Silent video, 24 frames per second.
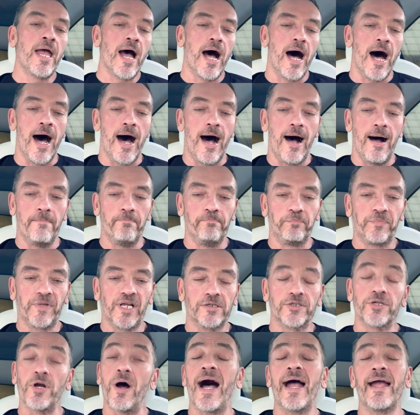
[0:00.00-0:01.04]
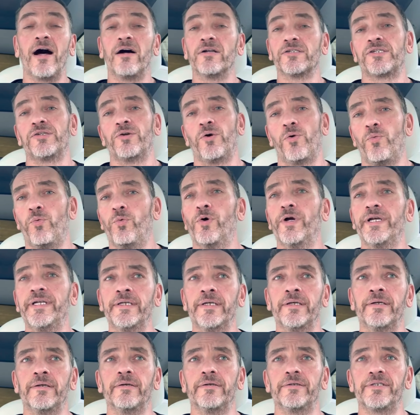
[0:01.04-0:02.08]
So I also
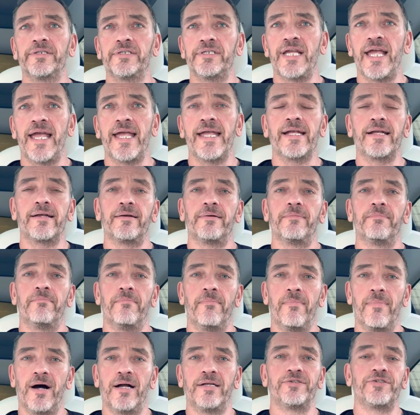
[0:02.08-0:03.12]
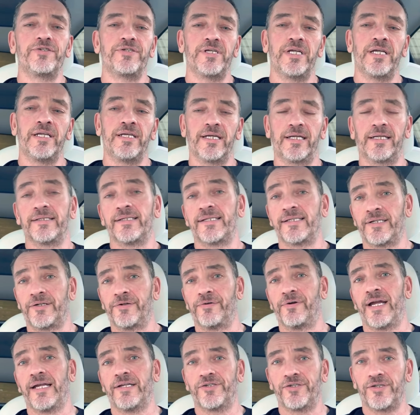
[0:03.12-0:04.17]
wouldn't take much into
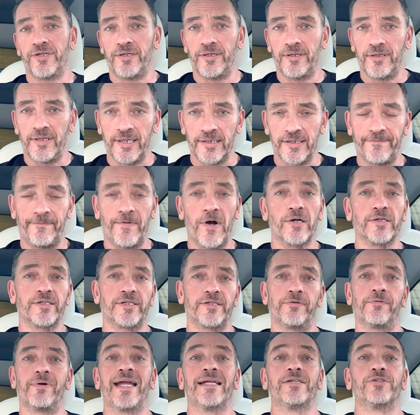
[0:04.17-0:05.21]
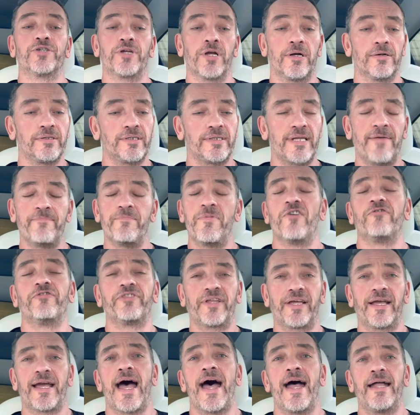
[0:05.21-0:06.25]
consideration as far as the range goes. They
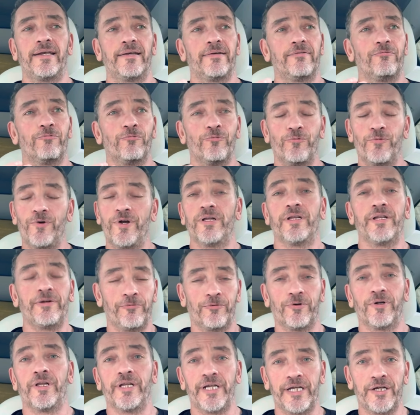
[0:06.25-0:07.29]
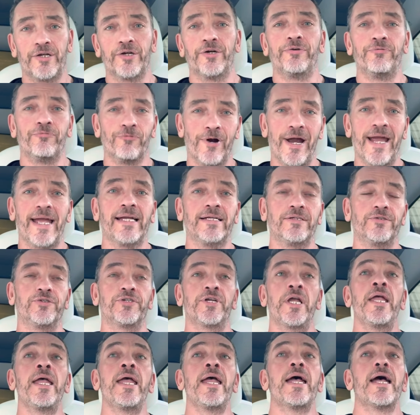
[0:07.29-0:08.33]
both got really, really good range,
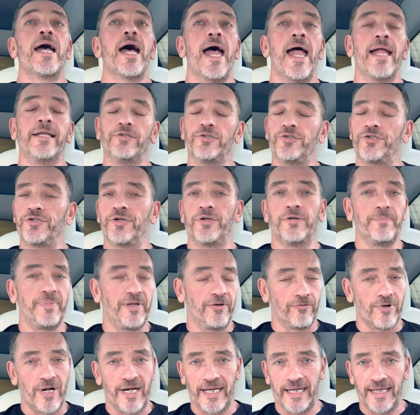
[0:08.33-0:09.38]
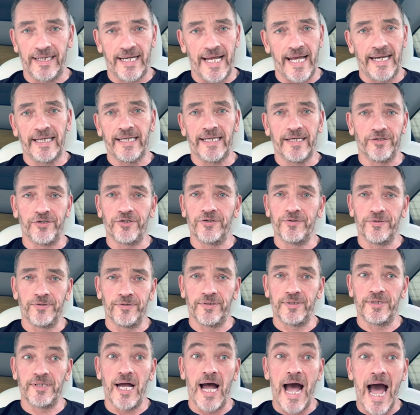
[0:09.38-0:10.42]
and you shouldn't be running into any
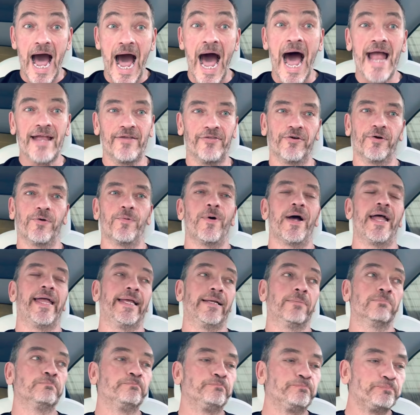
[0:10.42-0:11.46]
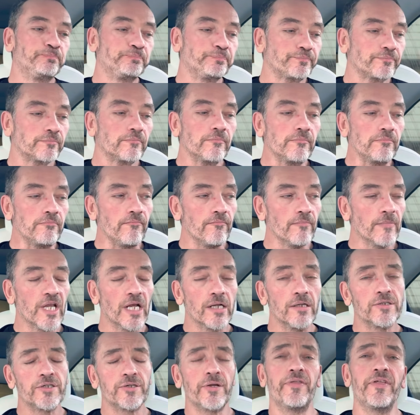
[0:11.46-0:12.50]
issues either way.
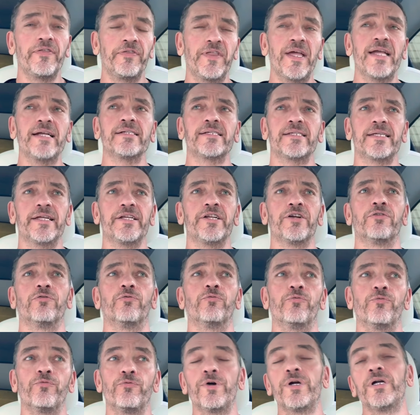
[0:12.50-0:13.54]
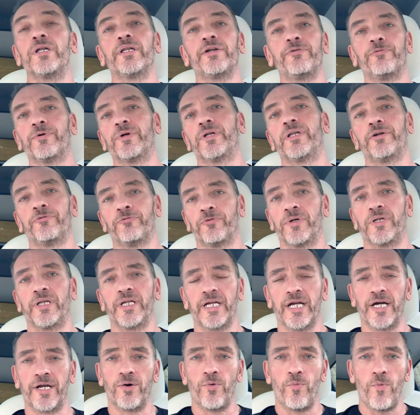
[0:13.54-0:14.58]
So the things that you're really, really, really
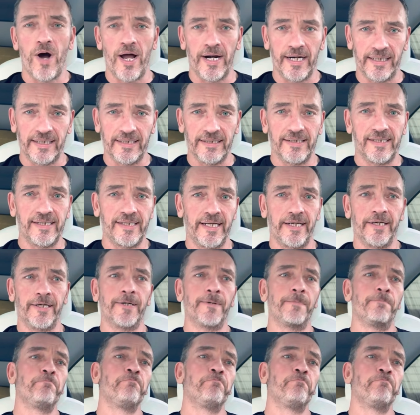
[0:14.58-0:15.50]
going to want to consider,